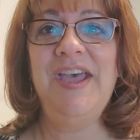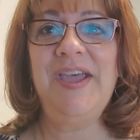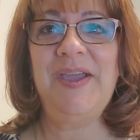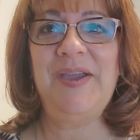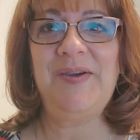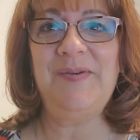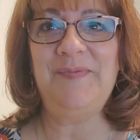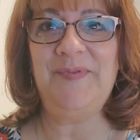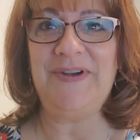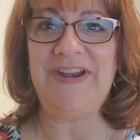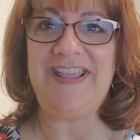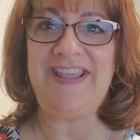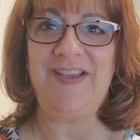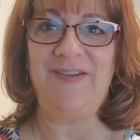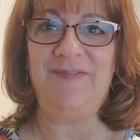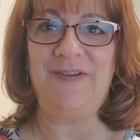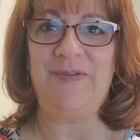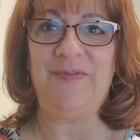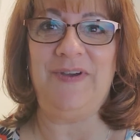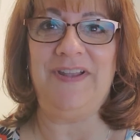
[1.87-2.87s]
Good morning,
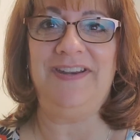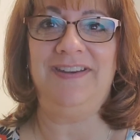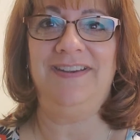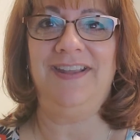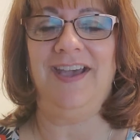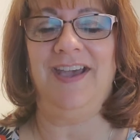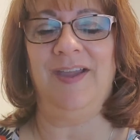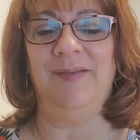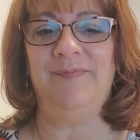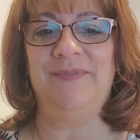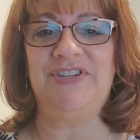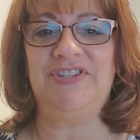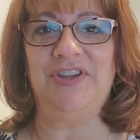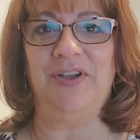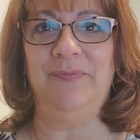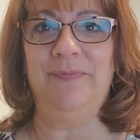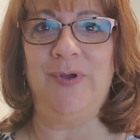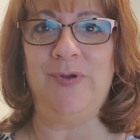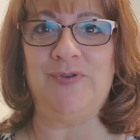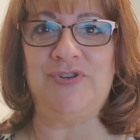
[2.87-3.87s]
everyone. I'm
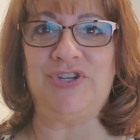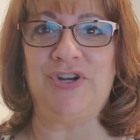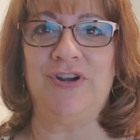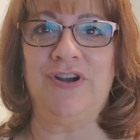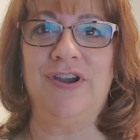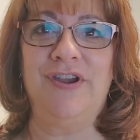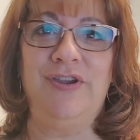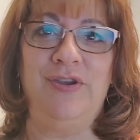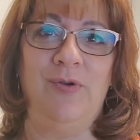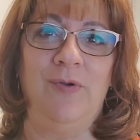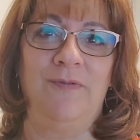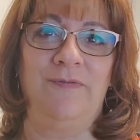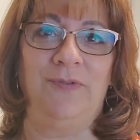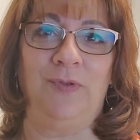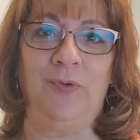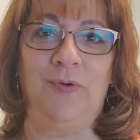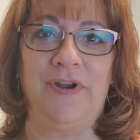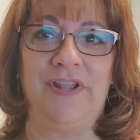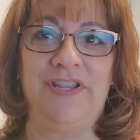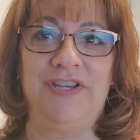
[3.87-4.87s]
Michelle Mosher, your
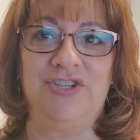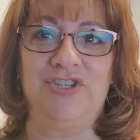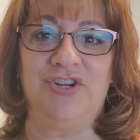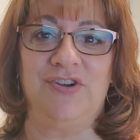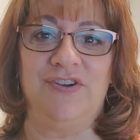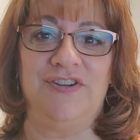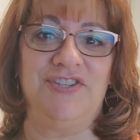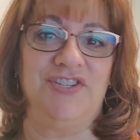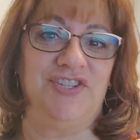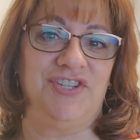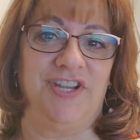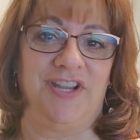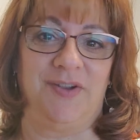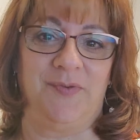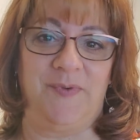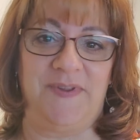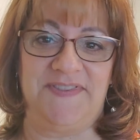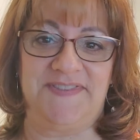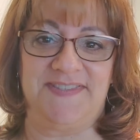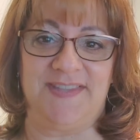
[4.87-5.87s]
Florida insurance chick
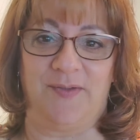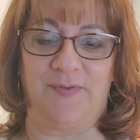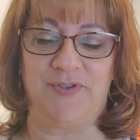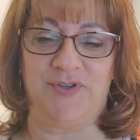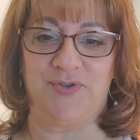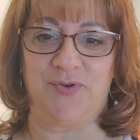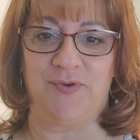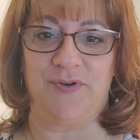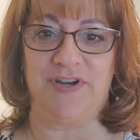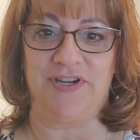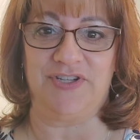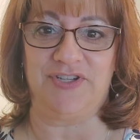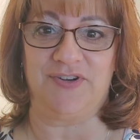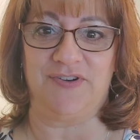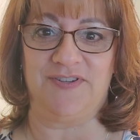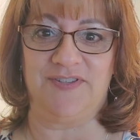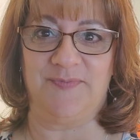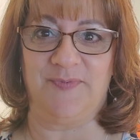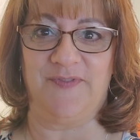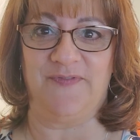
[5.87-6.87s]
with South Shore
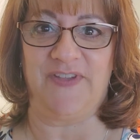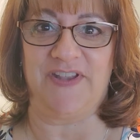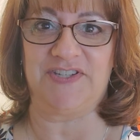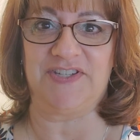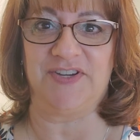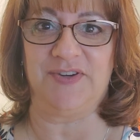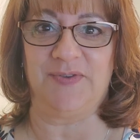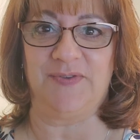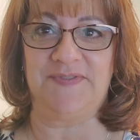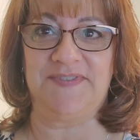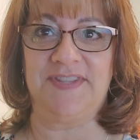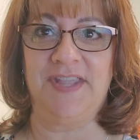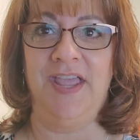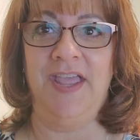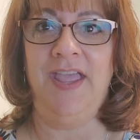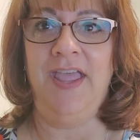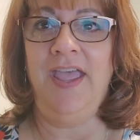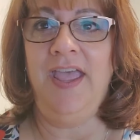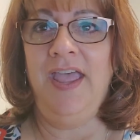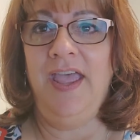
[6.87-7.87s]
Insurance Professionals.
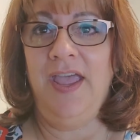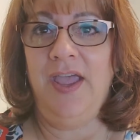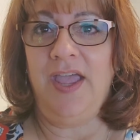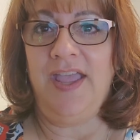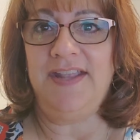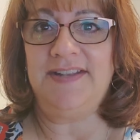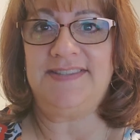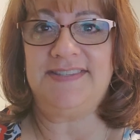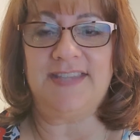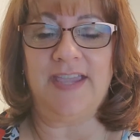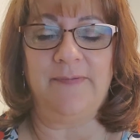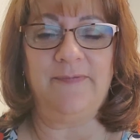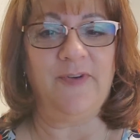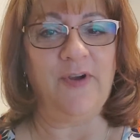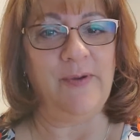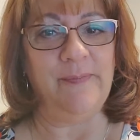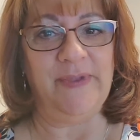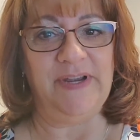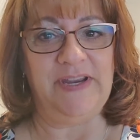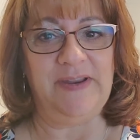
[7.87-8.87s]
It's time for
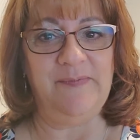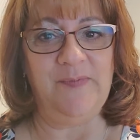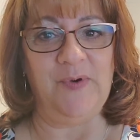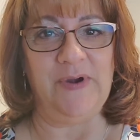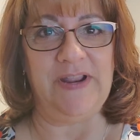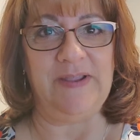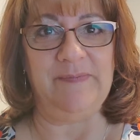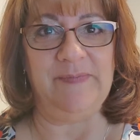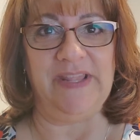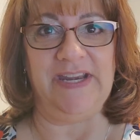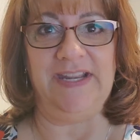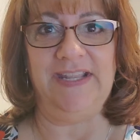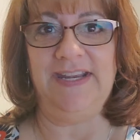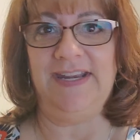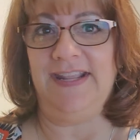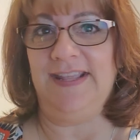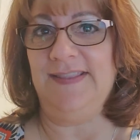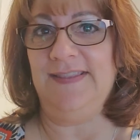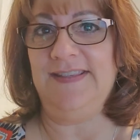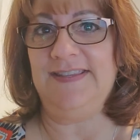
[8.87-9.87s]
our Monday Morning Minute,
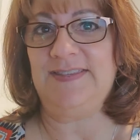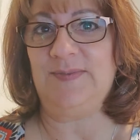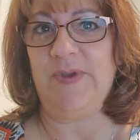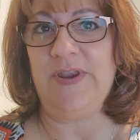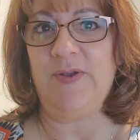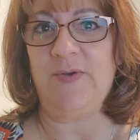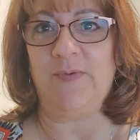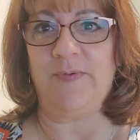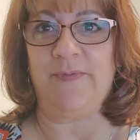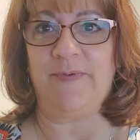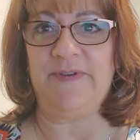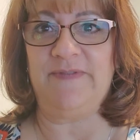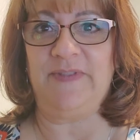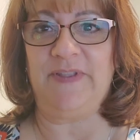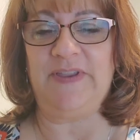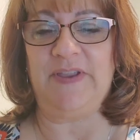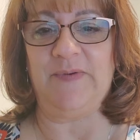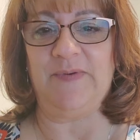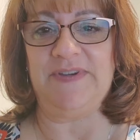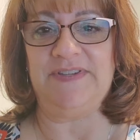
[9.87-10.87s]
and this week we're
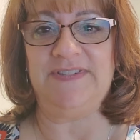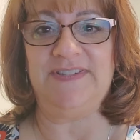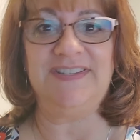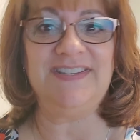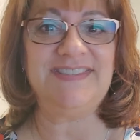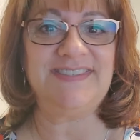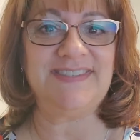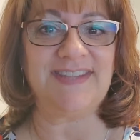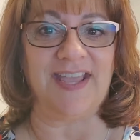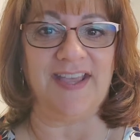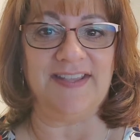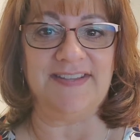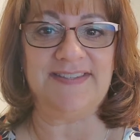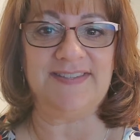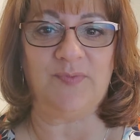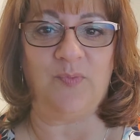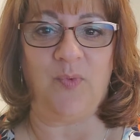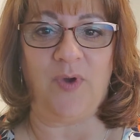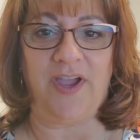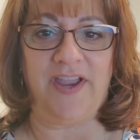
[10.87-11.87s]
briefly going to
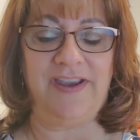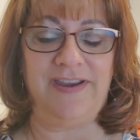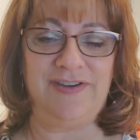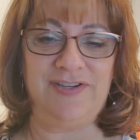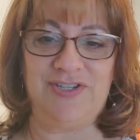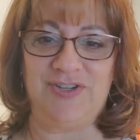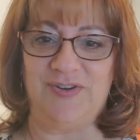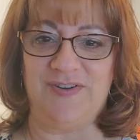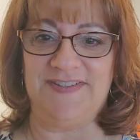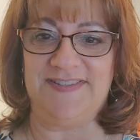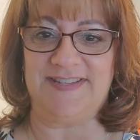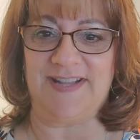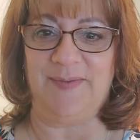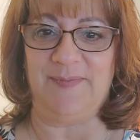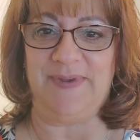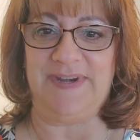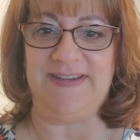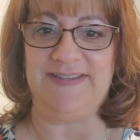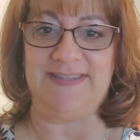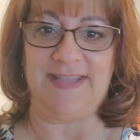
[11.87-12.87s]
discuss why insurance
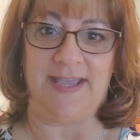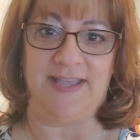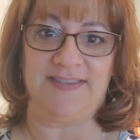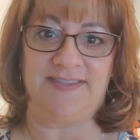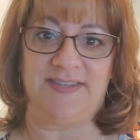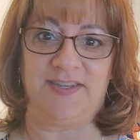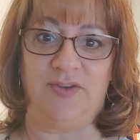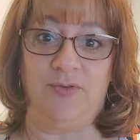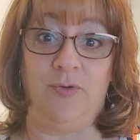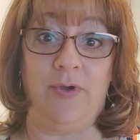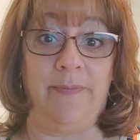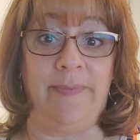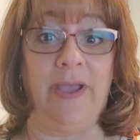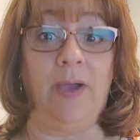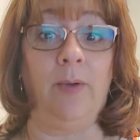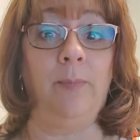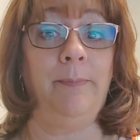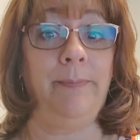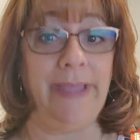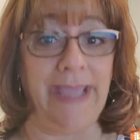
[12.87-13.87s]
companies ask you
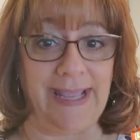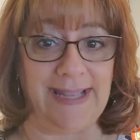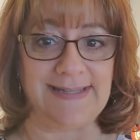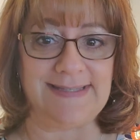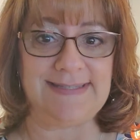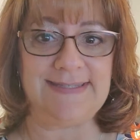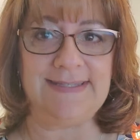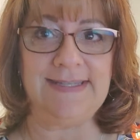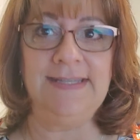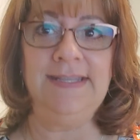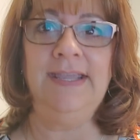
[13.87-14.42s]
about pets.